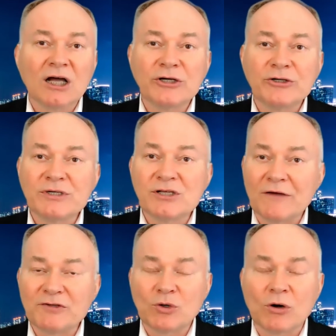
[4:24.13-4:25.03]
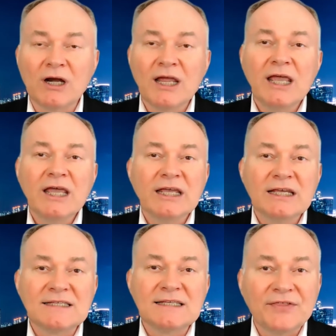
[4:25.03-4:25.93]
countries offshore
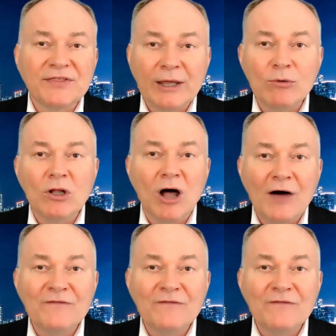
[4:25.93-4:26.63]
is that they will